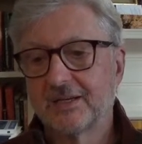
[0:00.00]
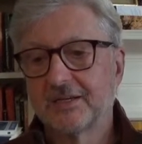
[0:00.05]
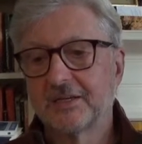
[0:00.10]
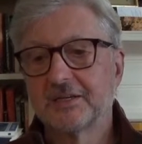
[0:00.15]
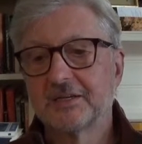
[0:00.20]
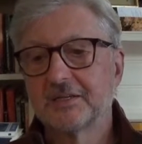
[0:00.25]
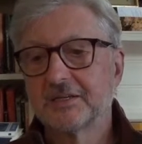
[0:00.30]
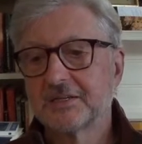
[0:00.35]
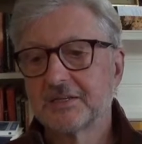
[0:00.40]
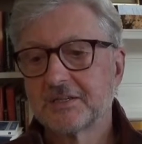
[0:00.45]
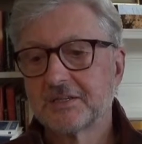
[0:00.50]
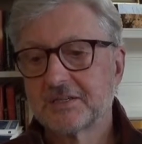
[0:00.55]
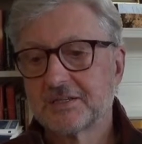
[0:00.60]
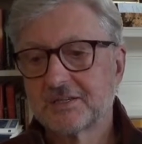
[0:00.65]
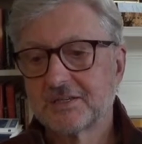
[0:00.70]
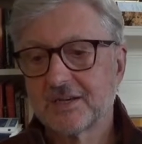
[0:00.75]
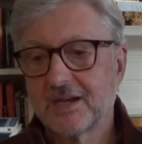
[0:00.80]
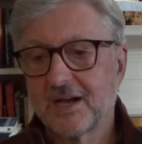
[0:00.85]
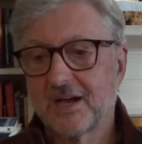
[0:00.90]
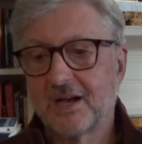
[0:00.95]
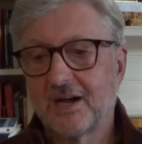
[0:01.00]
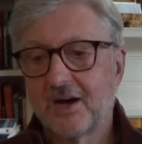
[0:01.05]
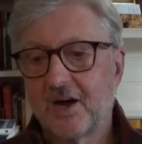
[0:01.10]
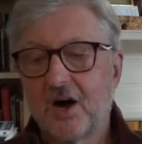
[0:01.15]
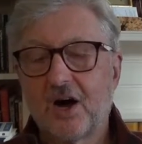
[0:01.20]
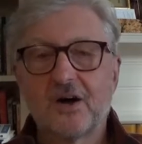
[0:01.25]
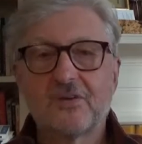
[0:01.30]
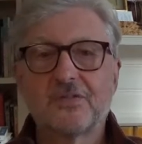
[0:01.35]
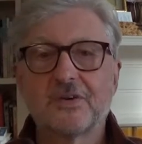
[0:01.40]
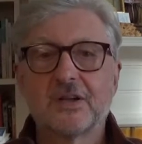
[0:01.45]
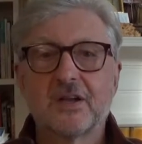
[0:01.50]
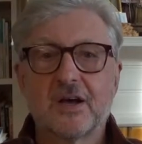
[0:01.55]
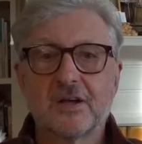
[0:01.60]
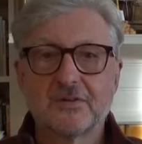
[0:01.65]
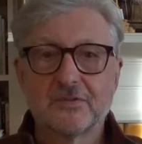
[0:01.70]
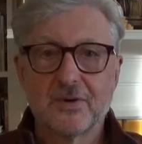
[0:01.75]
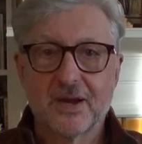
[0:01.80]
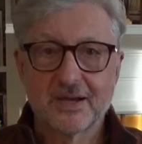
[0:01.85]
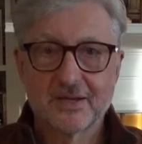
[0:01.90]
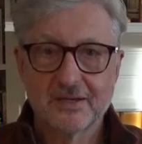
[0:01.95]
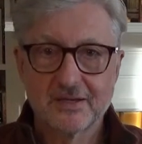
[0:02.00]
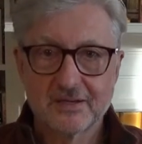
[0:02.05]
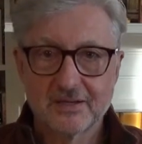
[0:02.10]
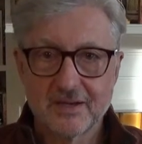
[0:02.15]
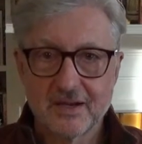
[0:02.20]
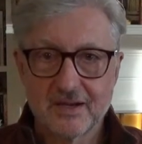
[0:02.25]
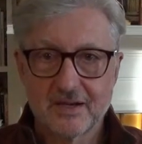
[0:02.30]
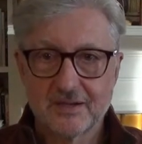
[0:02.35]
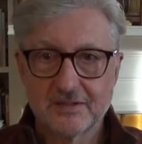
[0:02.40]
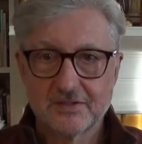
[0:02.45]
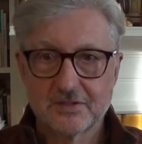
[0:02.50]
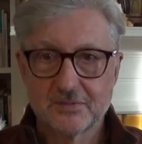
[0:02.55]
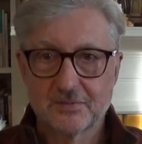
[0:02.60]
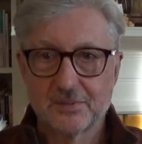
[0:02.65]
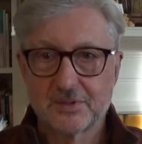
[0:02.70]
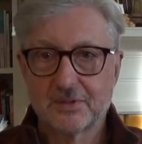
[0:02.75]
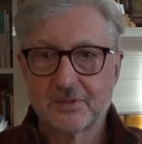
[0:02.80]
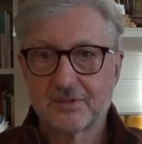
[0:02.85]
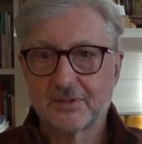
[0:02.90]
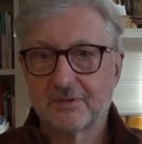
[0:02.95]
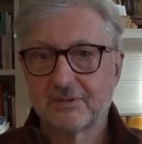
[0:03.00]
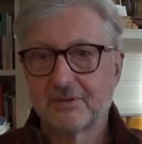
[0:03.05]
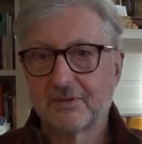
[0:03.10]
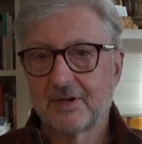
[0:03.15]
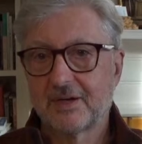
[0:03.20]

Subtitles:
is often unrecognizable